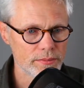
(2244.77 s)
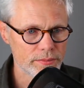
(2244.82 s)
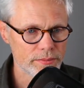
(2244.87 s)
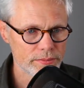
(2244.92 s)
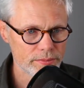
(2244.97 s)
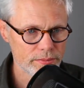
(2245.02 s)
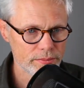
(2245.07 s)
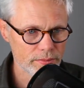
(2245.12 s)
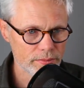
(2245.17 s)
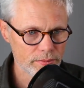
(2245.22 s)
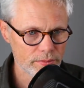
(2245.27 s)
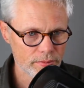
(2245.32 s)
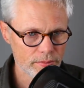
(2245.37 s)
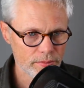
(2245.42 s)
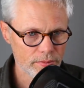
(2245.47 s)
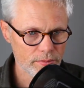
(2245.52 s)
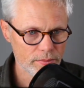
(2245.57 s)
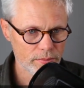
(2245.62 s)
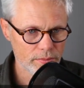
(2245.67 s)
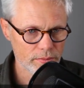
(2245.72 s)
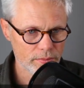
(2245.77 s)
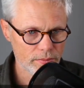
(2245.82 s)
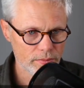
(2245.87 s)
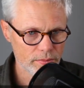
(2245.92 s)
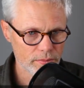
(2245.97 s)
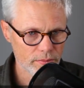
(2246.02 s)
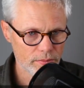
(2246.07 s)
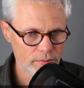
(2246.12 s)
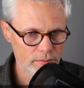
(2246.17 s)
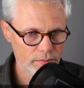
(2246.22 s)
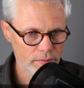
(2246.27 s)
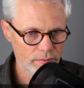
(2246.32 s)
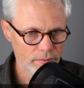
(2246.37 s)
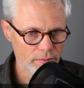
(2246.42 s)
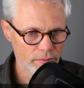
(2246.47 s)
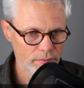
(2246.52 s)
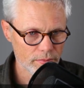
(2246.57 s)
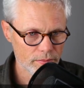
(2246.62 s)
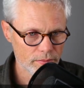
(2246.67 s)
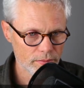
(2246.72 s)

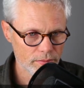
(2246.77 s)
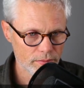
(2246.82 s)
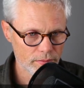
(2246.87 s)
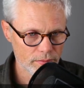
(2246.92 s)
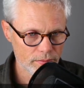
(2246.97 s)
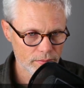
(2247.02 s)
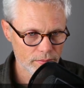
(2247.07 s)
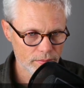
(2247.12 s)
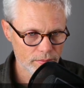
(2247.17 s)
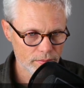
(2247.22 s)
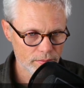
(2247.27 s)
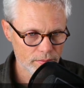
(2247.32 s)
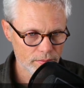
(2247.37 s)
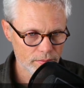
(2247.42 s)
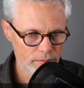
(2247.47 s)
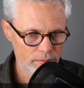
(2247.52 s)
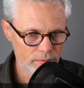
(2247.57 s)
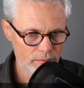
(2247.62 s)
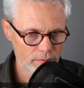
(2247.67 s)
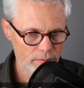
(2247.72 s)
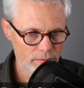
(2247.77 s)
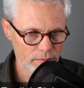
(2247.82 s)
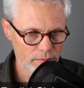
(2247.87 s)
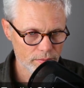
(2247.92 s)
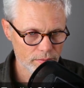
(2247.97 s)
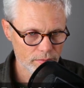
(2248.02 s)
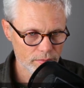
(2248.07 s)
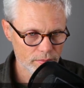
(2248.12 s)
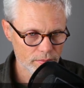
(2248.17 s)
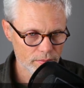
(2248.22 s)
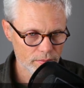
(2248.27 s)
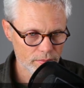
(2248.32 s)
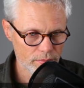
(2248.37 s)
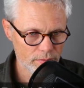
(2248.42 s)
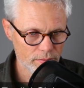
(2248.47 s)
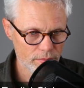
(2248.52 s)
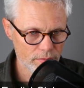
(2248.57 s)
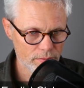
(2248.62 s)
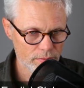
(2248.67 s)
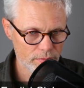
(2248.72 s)

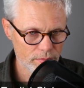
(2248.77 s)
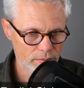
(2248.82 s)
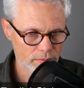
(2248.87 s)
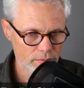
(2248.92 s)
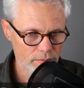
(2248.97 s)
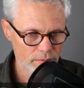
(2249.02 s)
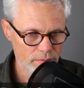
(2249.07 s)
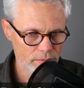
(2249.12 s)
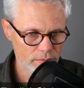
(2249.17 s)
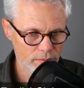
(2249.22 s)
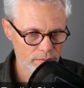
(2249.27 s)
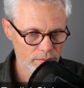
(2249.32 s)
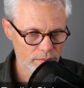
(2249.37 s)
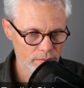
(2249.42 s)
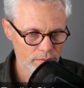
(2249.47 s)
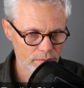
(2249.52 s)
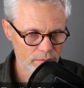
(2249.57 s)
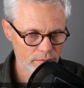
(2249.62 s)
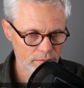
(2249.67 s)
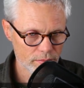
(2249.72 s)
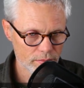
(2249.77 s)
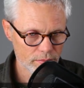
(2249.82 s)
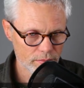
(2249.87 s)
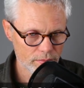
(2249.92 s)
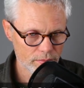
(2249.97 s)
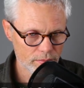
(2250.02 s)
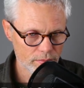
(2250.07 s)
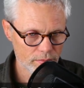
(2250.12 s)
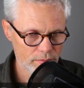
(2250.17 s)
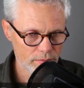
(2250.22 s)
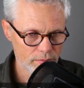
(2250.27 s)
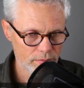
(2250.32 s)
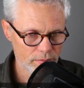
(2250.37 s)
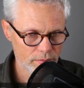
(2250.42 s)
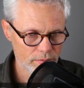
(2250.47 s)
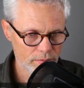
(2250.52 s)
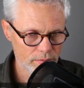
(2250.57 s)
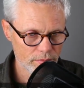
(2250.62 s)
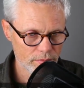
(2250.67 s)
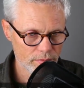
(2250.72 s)

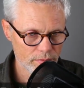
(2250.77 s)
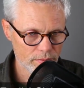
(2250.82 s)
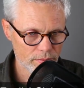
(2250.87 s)
[no speech]